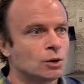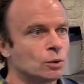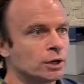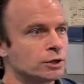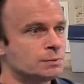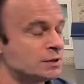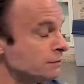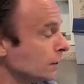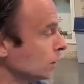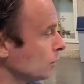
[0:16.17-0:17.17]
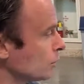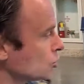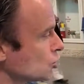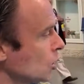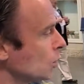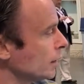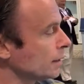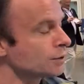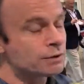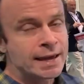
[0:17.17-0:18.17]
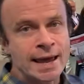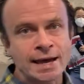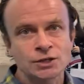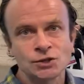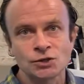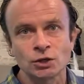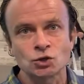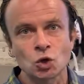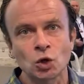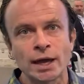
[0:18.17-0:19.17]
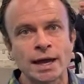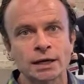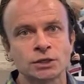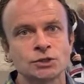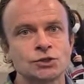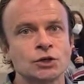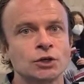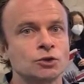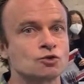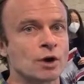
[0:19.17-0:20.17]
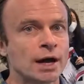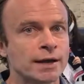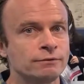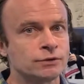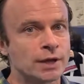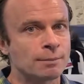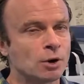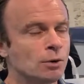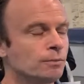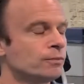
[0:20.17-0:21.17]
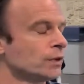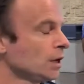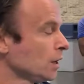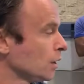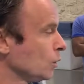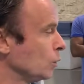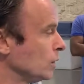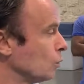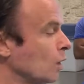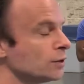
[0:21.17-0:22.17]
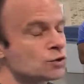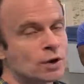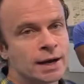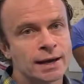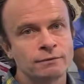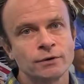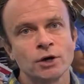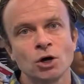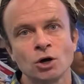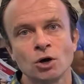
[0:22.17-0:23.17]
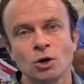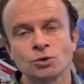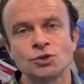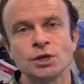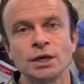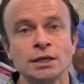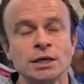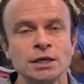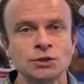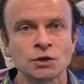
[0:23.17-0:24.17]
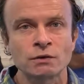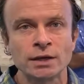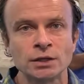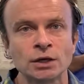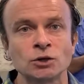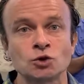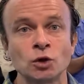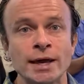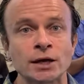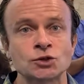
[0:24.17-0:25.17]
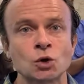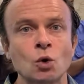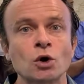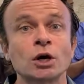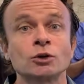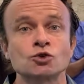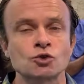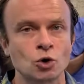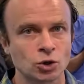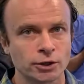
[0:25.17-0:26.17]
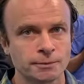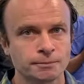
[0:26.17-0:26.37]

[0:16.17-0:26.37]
where specifically we're showing a 3-axis ctrlX drive demo, with one drive hosting an integrated ctrlX core controller.